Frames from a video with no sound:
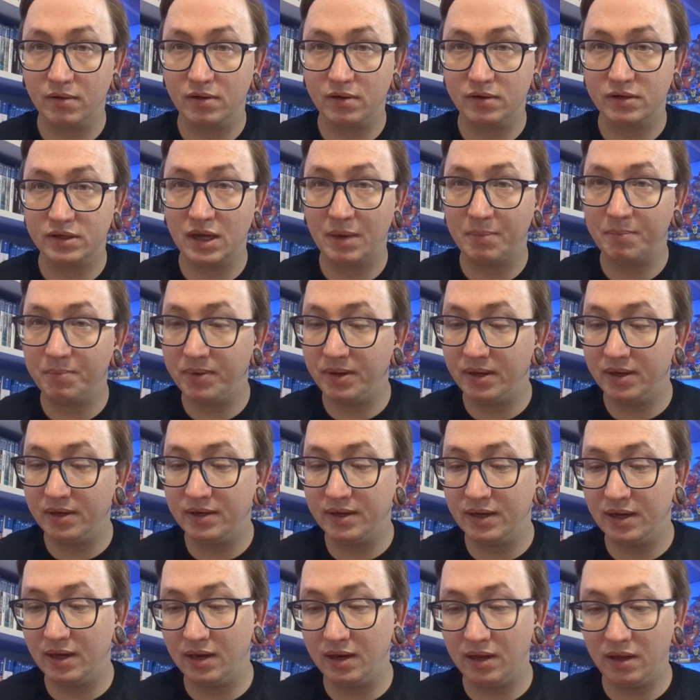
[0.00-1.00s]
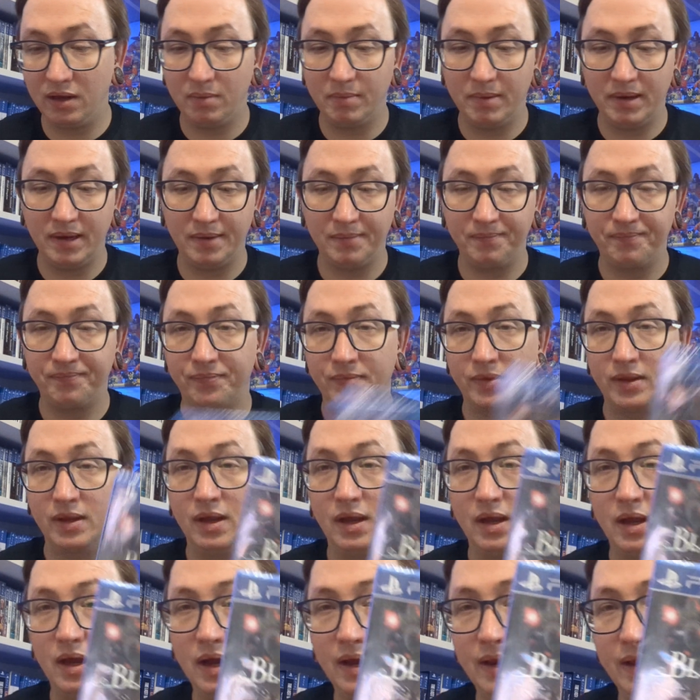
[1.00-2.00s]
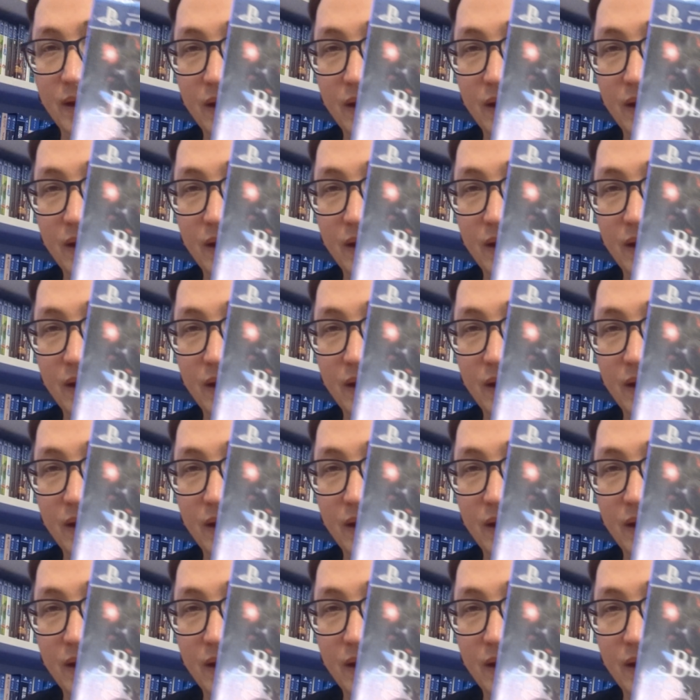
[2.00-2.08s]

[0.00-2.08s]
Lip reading: championed it a little bit, and